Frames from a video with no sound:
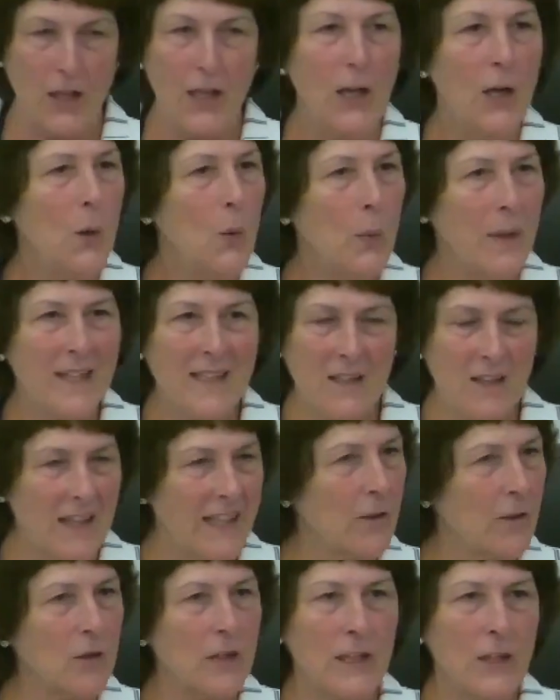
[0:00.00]
We
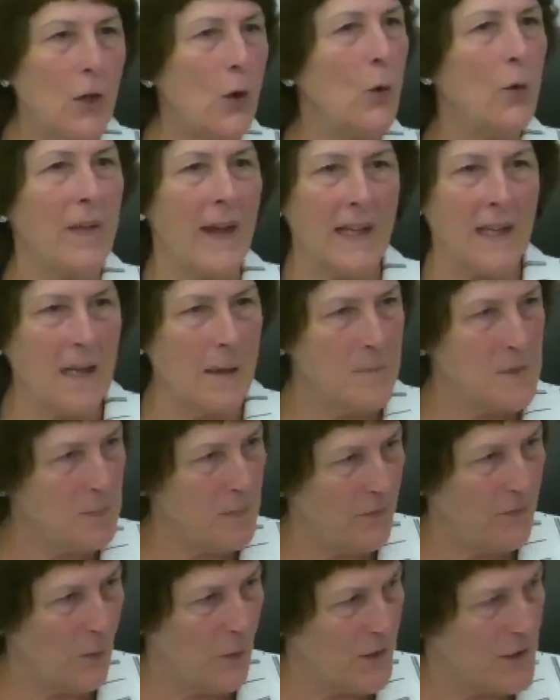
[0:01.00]
clearly know that comes
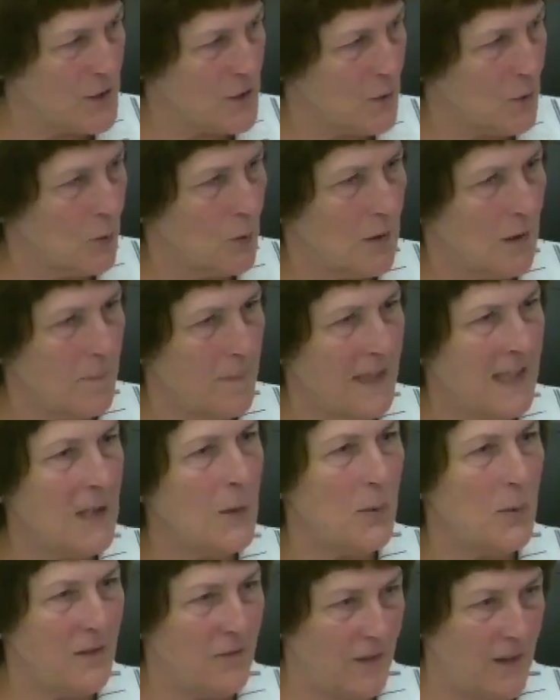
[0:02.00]
before the school committee.
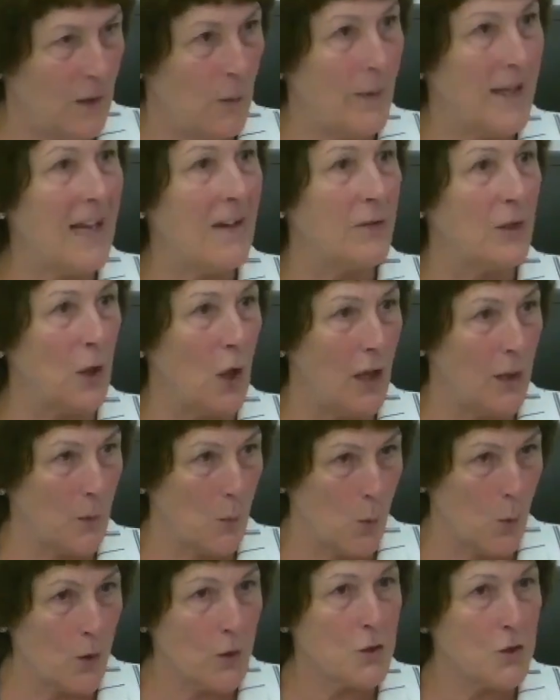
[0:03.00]
We feel we have a lot of
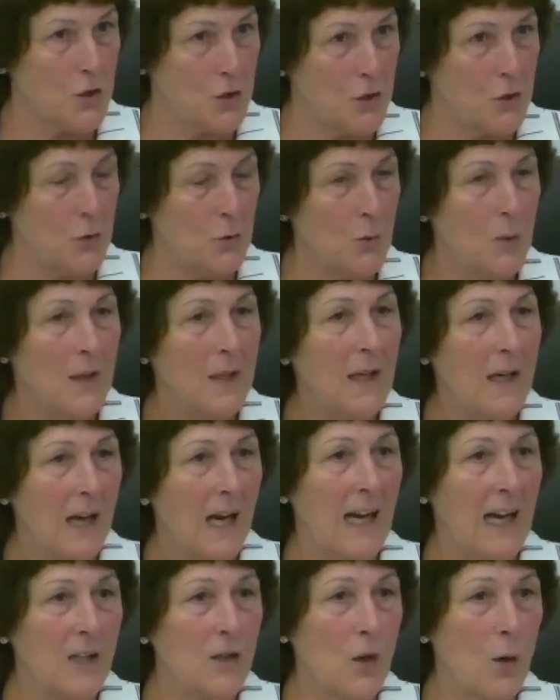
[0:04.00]
work to do
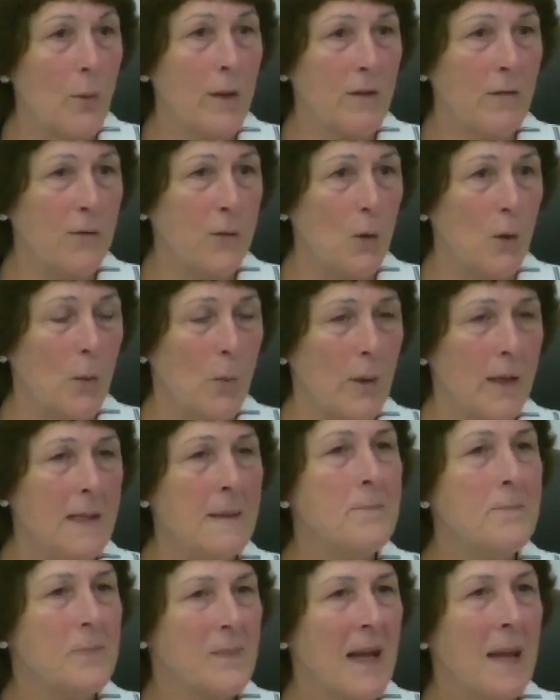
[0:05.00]
going forward.
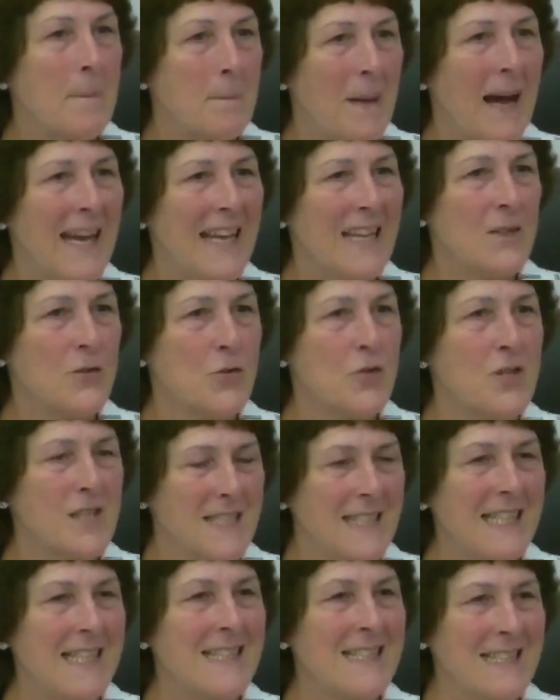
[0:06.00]
My
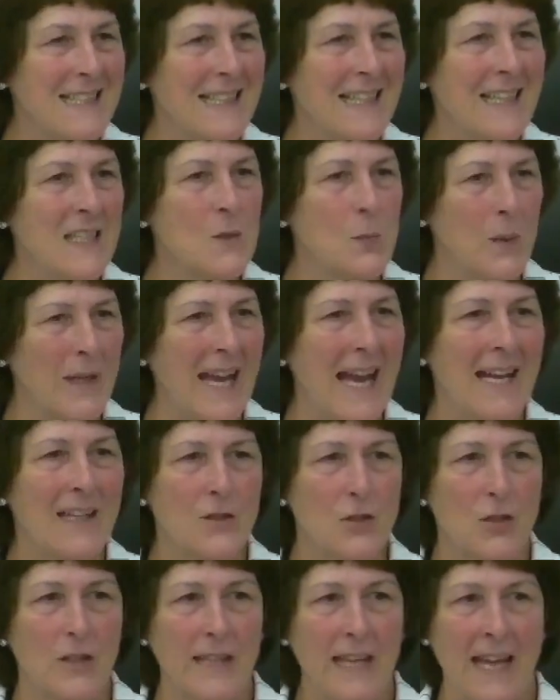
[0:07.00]
understanding is we
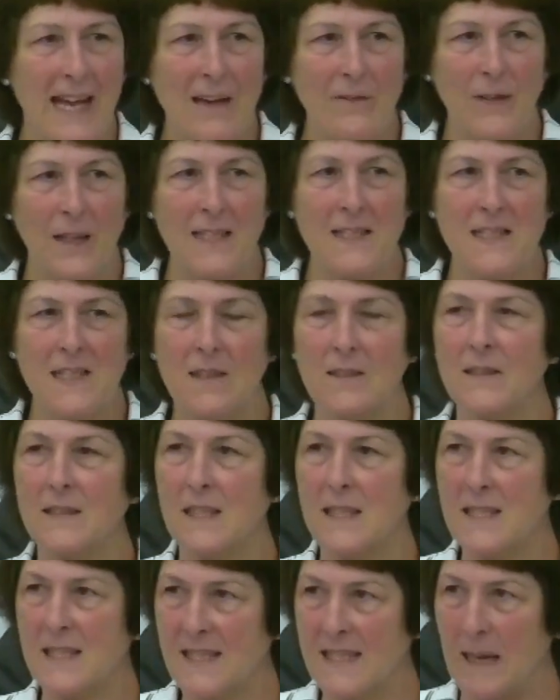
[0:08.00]
actually have until
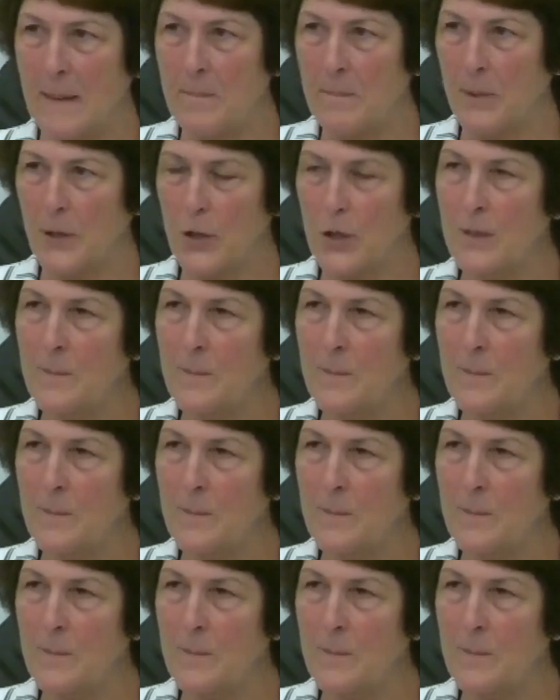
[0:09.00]
December